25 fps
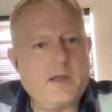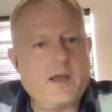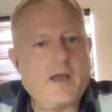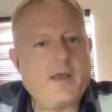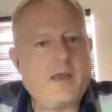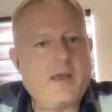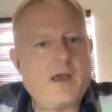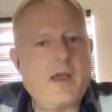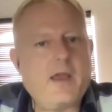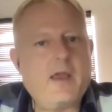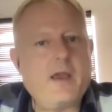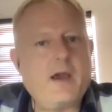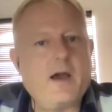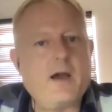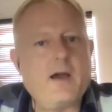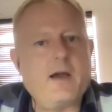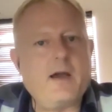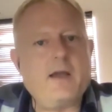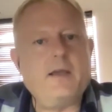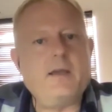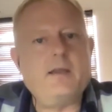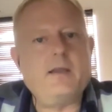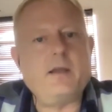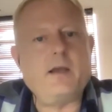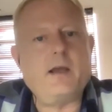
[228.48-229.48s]

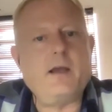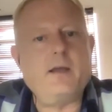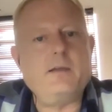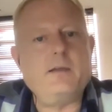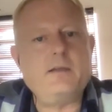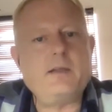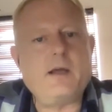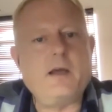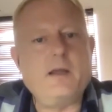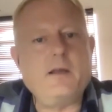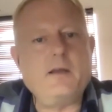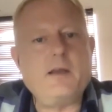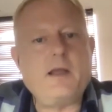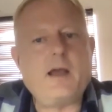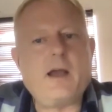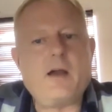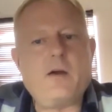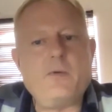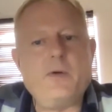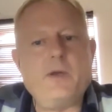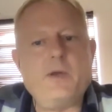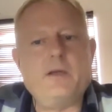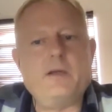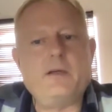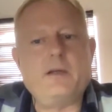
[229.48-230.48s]
AI and
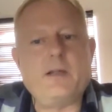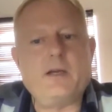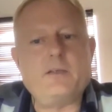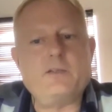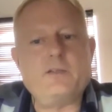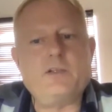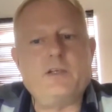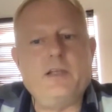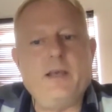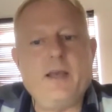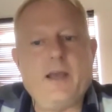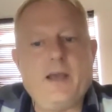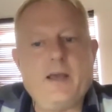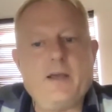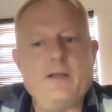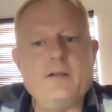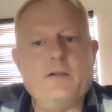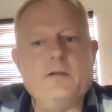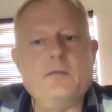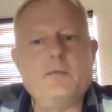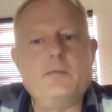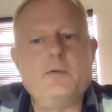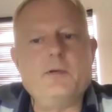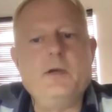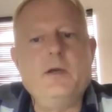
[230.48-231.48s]
how it can actually
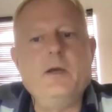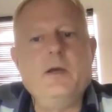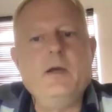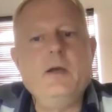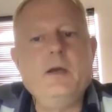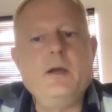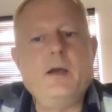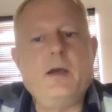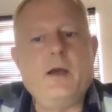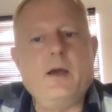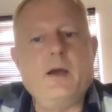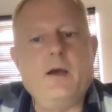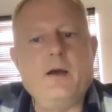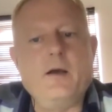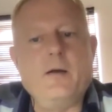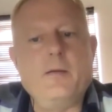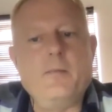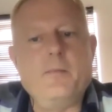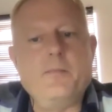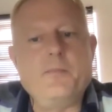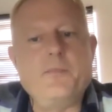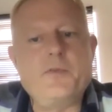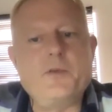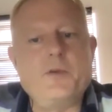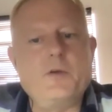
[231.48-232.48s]
help
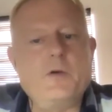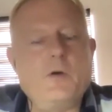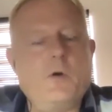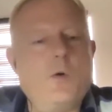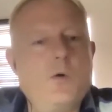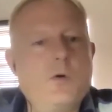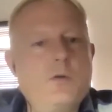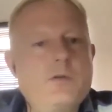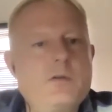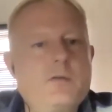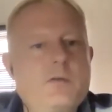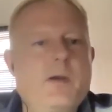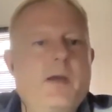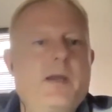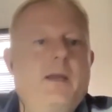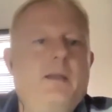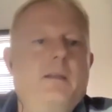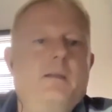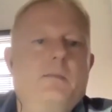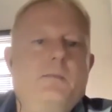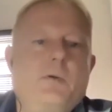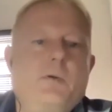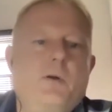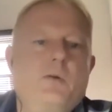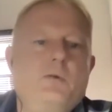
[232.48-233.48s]
to automate
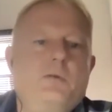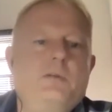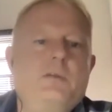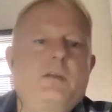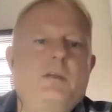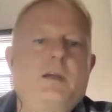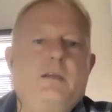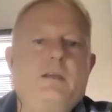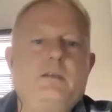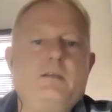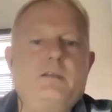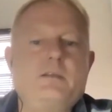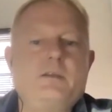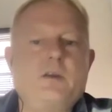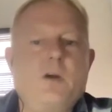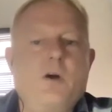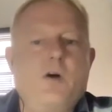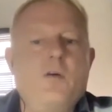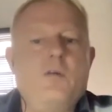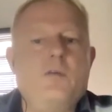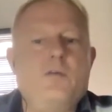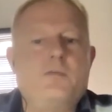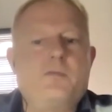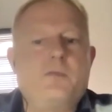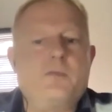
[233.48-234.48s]
the process
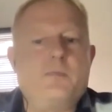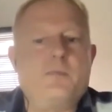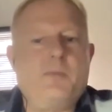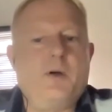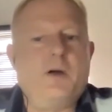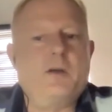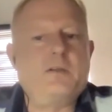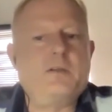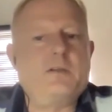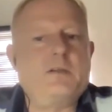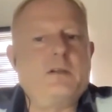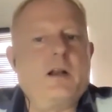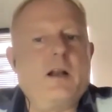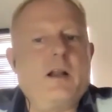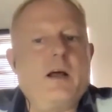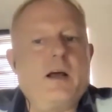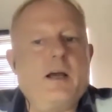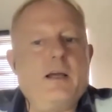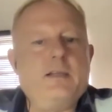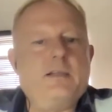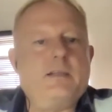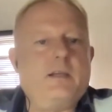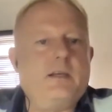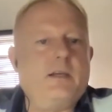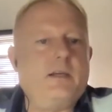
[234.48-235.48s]
of
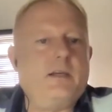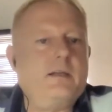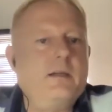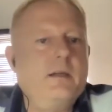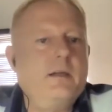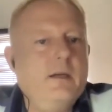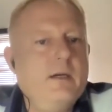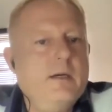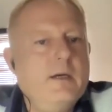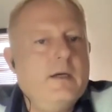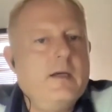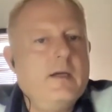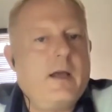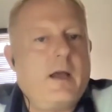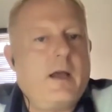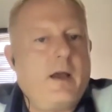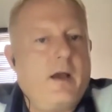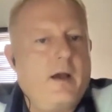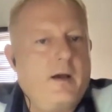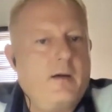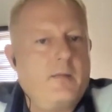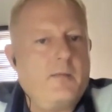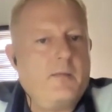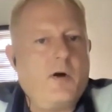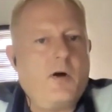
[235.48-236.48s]
personalizing
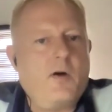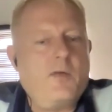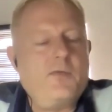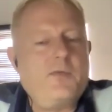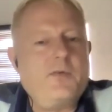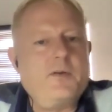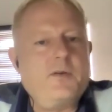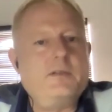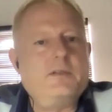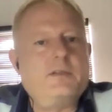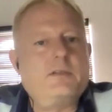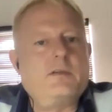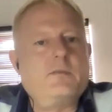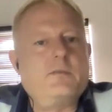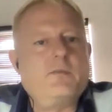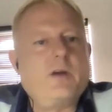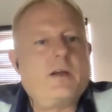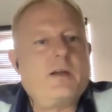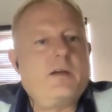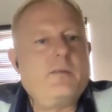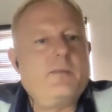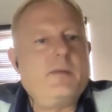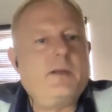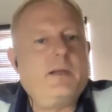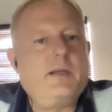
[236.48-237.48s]
offers and
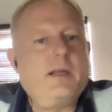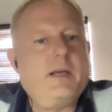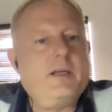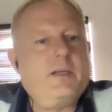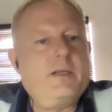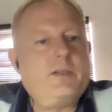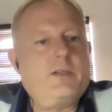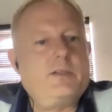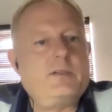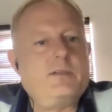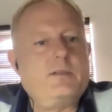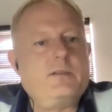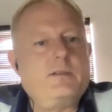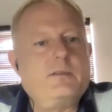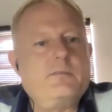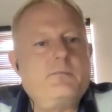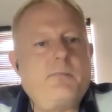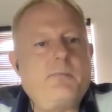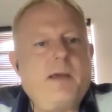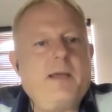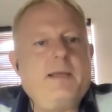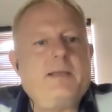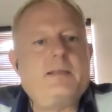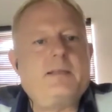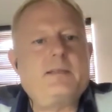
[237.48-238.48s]
recommendations
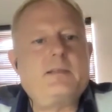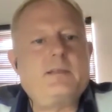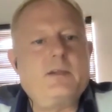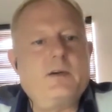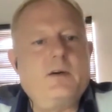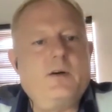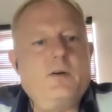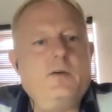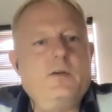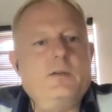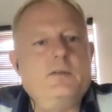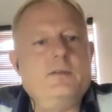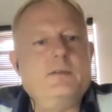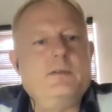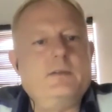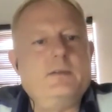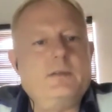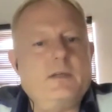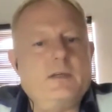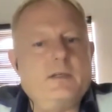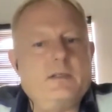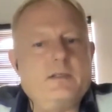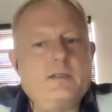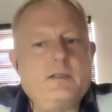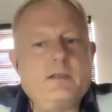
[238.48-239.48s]
based on
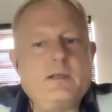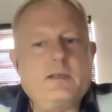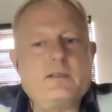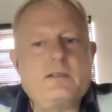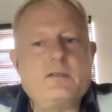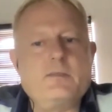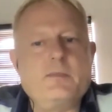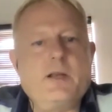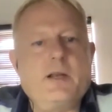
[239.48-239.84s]
a customer